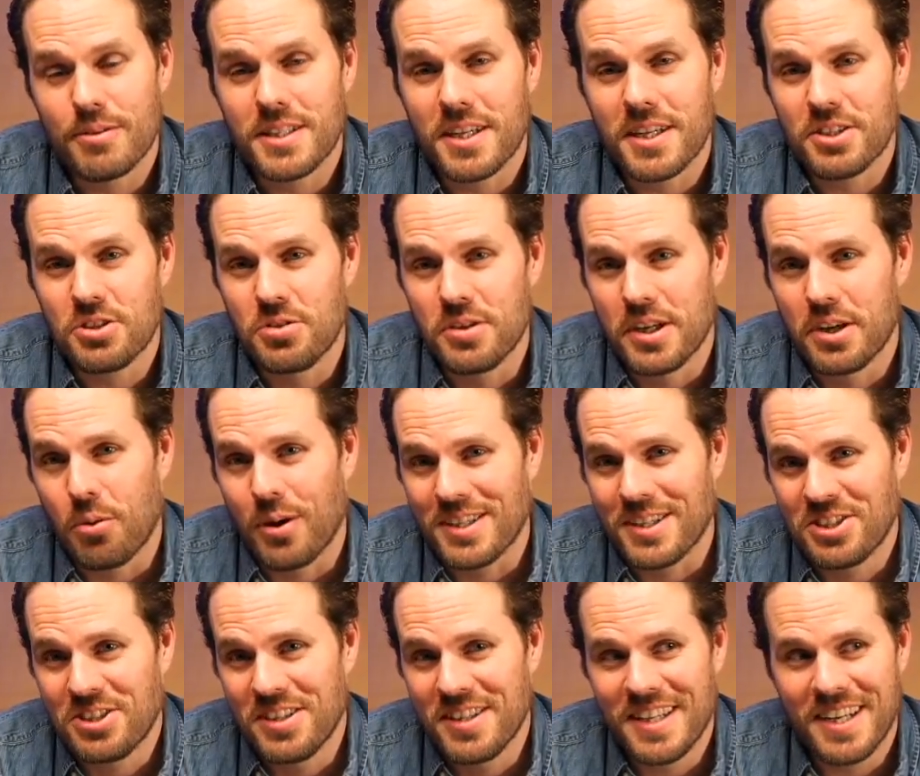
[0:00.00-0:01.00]
That was actually a
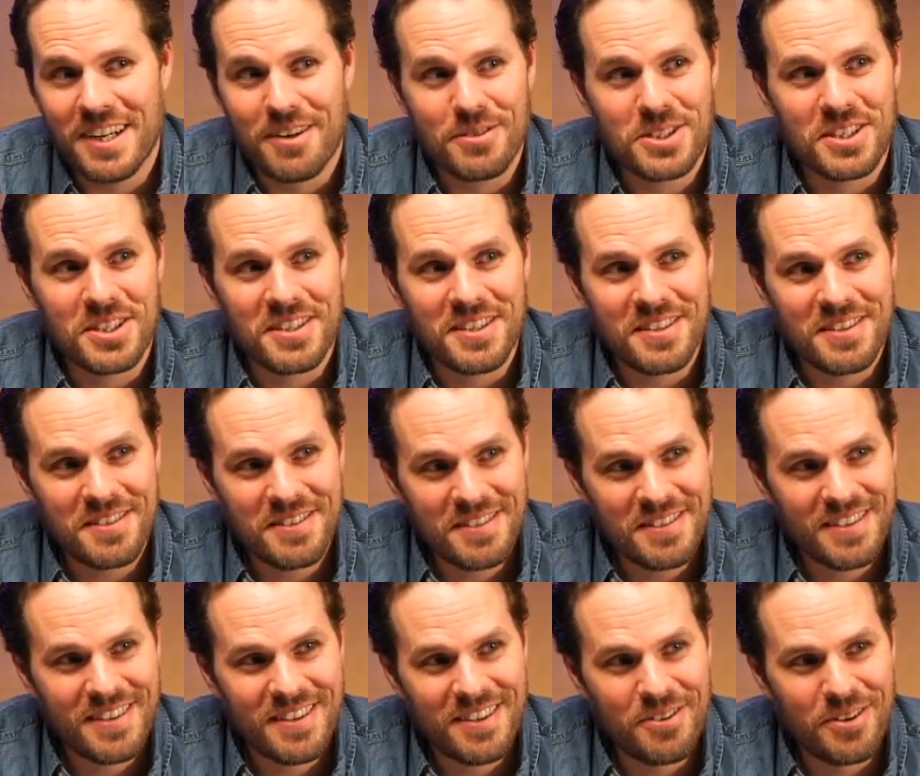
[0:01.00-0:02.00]
question that I was going
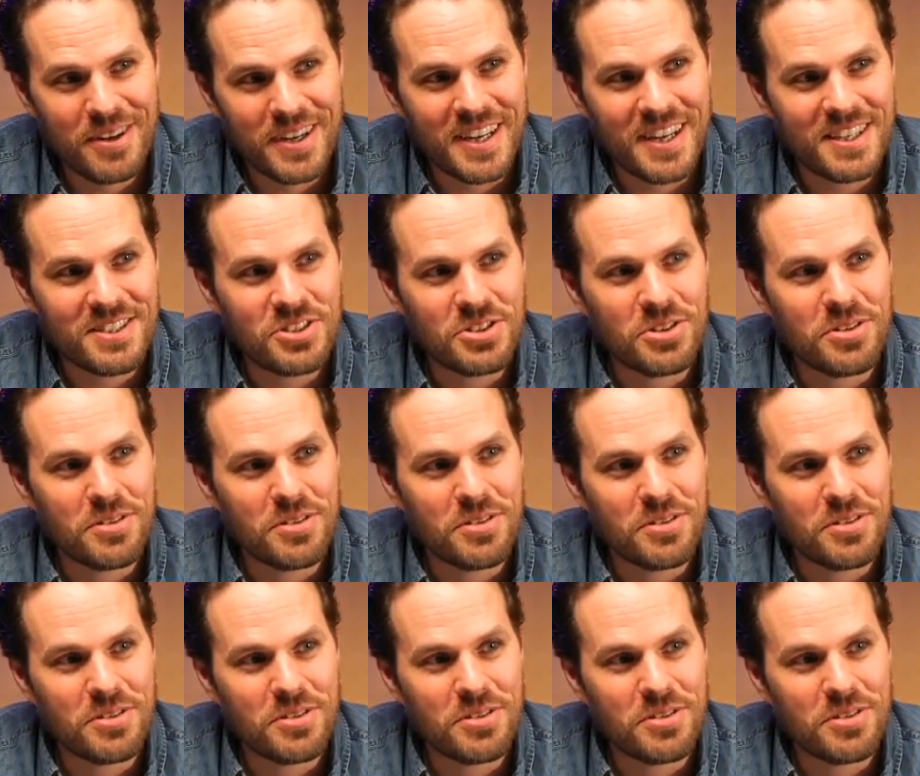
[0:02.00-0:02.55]
to quick